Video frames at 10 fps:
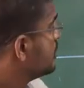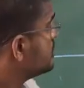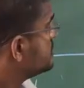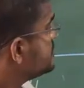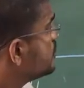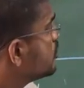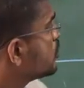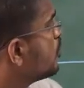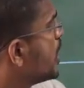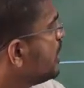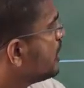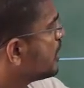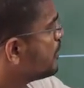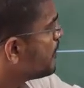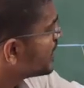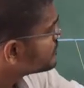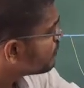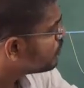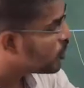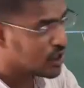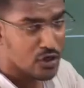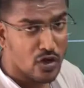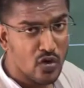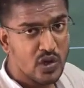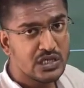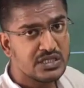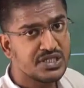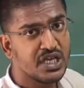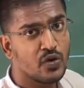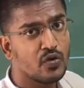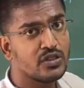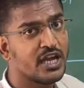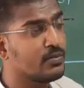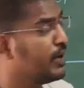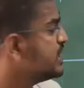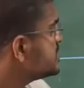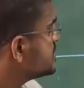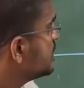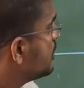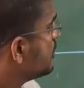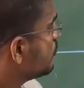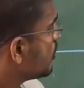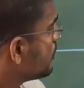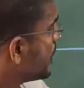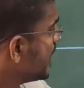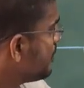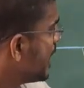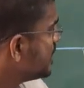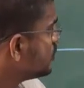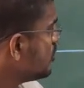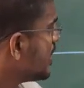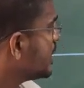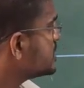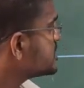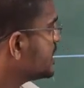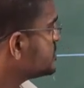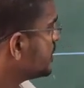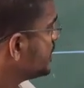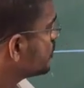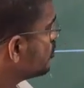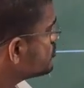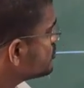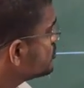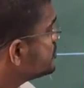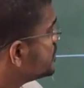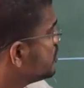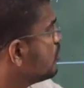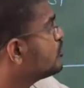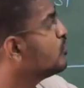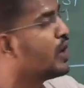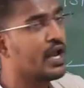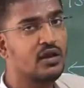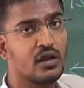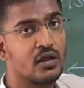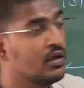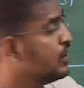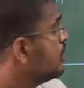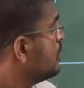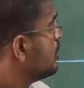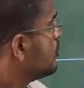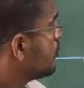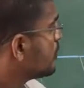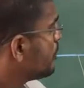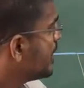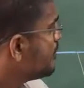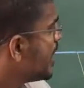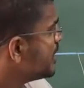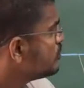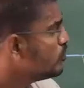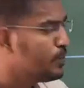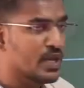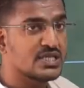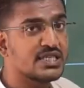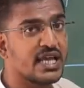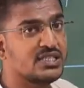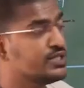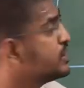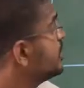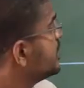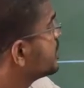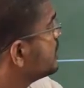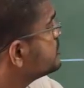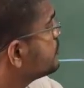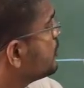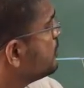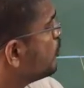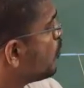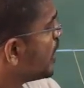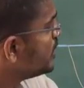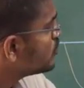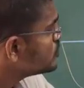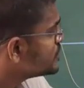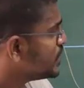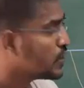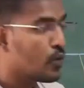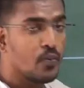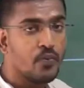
0 to 1, come back from 1 to 0. That means for pi by 2 minus h, it goes to 0 to 1. For pi by 2 plus h, it comes from 1 to 0.